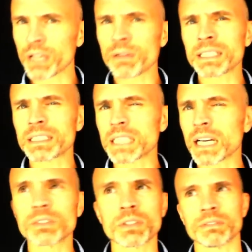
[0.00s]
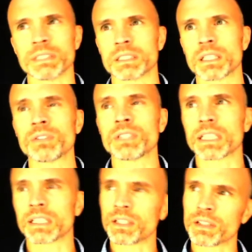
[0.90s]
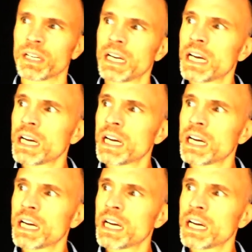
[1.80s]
Otherwise, it sounds sort of insulting that you're